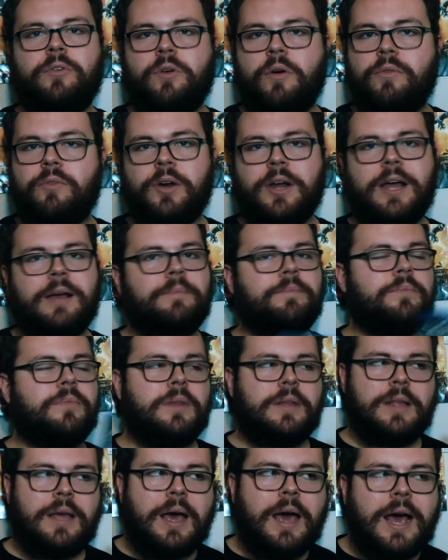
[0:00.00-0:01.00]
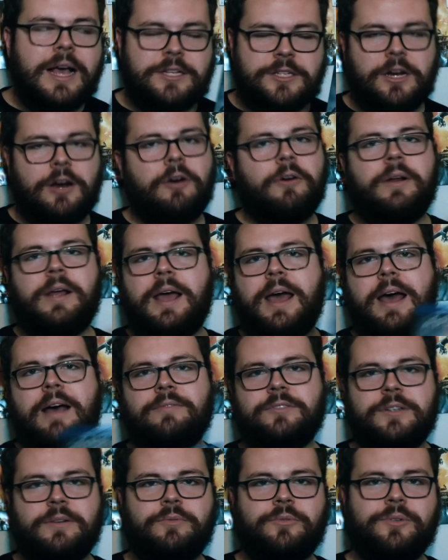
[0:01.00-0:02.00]
and over again, as I already
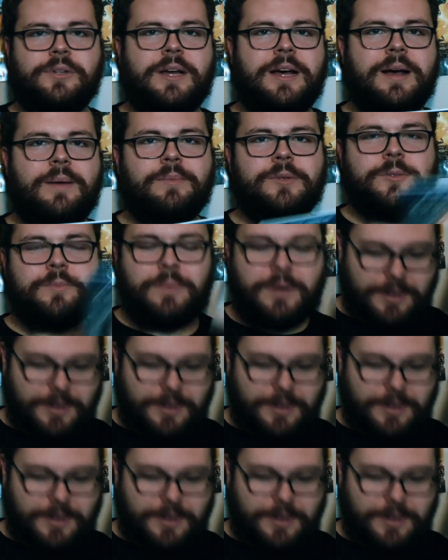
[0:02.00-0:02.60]
have several times.